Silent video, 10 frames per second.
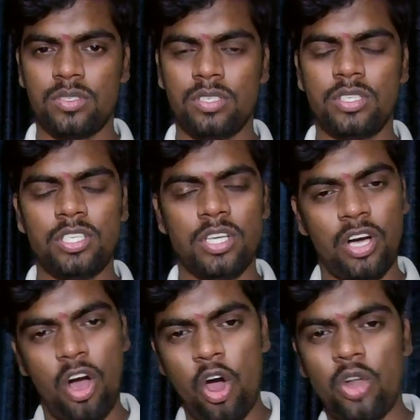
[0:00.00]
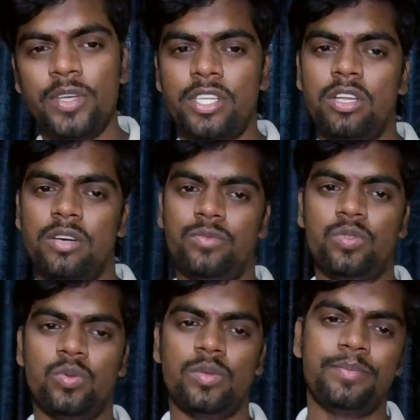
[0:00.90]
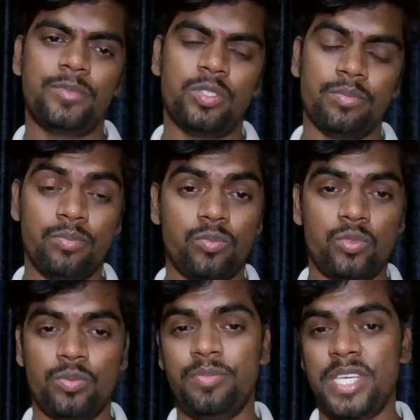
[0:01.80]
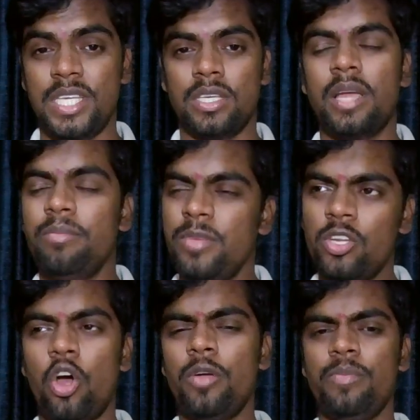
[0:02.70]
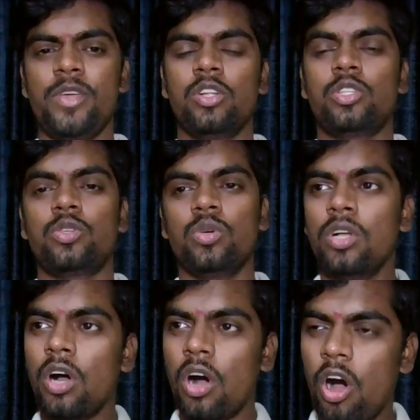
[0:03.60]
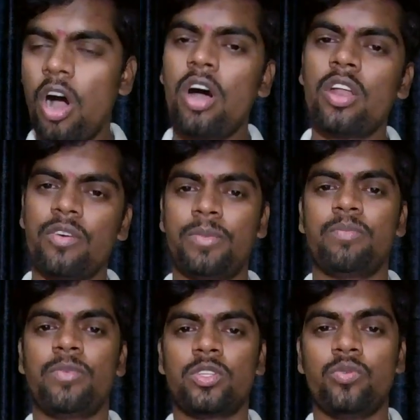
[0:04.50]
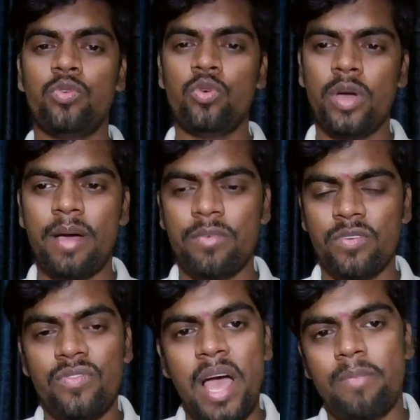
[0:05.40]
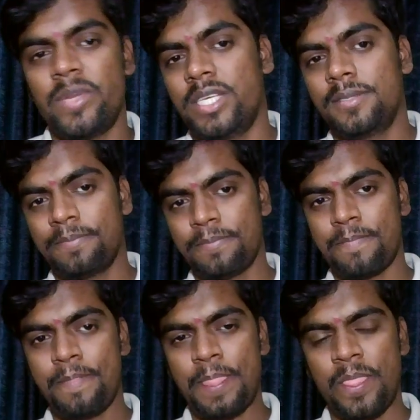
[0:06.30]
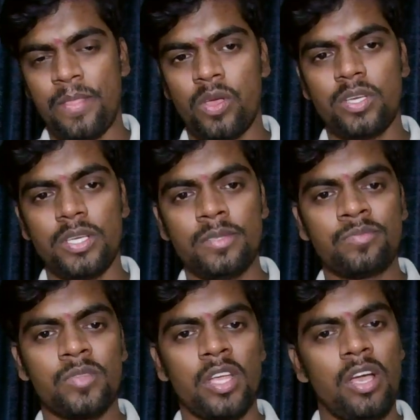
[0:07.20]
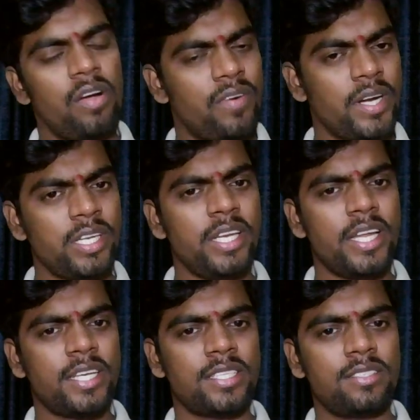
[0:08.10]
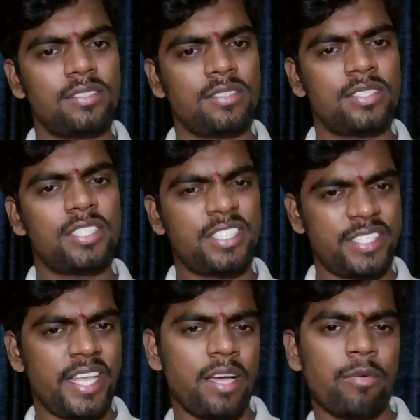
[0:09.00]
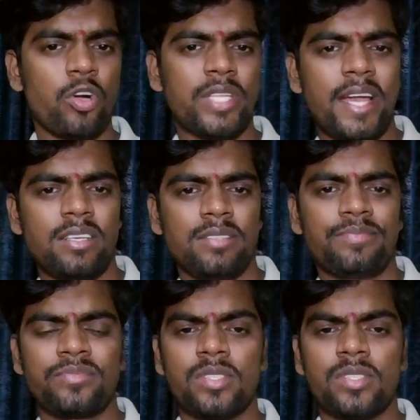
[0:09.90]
He always loved to him, me and me, not me also, all of people so who have a family. Okay, firstly let's think about that.